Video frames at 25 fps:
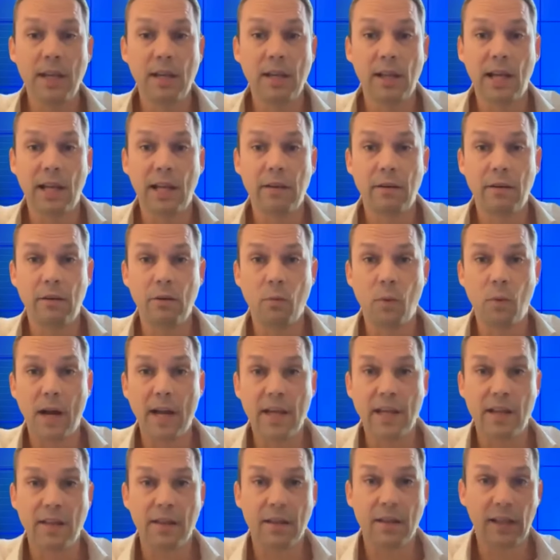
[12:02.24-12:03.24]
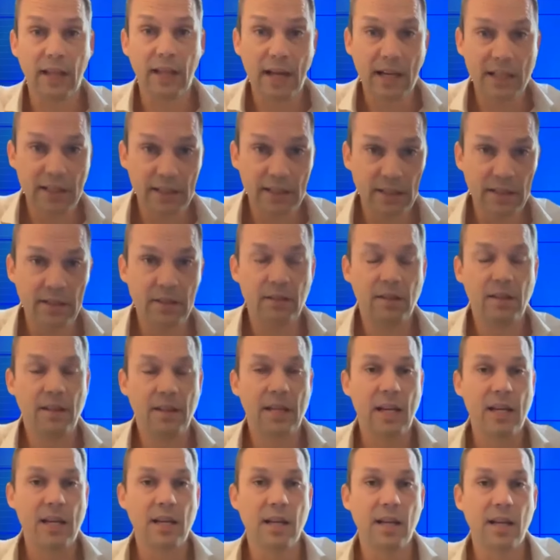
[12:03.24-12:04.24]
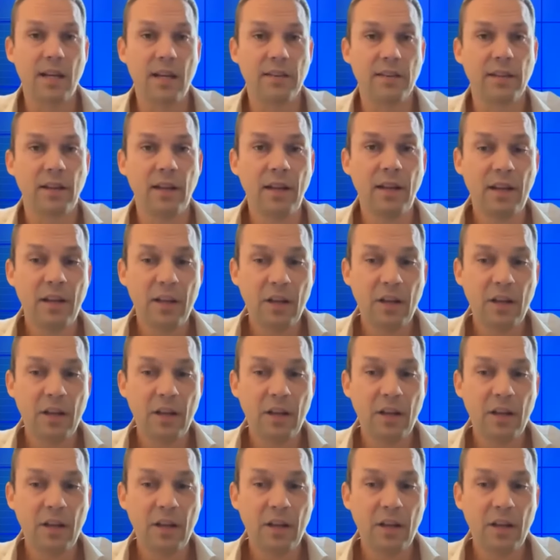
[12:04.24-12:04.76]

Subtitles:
led the way in the last 10 years,